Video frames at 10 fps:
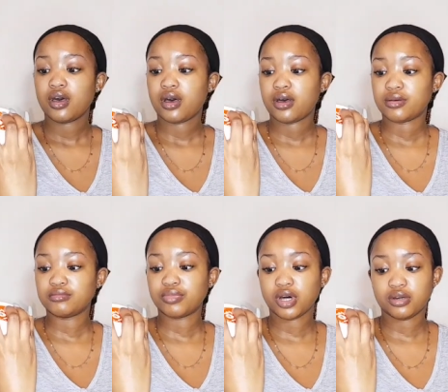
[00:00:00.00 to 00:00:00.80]
um,
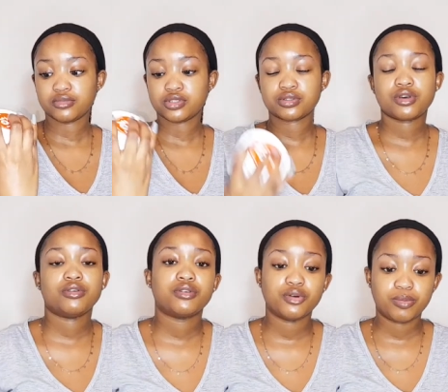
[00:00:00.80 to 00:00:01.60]
Palmer's
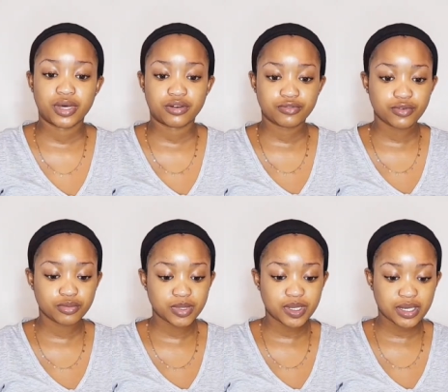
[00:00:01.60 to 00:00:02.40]
Cocoa Butter
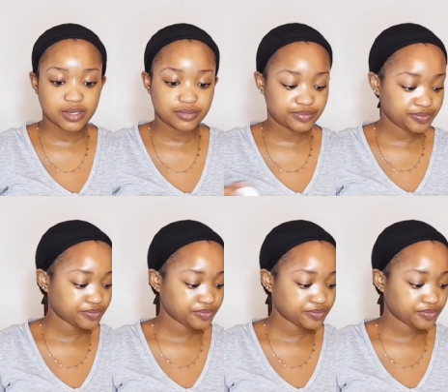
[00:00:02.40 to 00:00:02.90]
Formula.